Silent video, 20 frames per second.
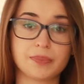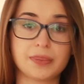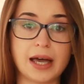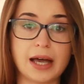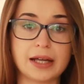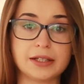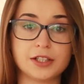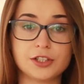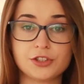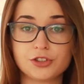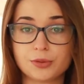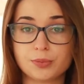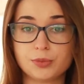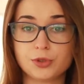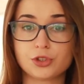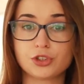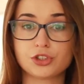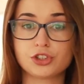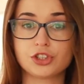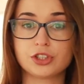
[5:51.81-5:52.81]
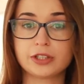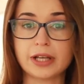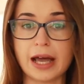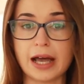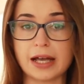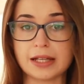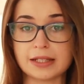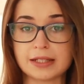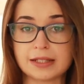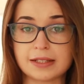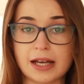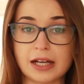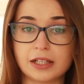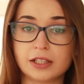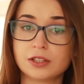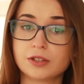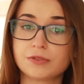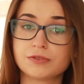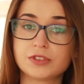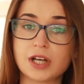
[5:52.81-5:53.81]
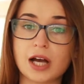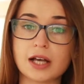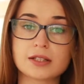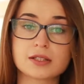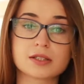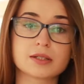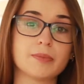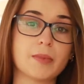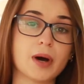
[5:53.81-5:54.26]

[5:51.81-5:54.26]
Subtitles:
the distribution and setting of tasks,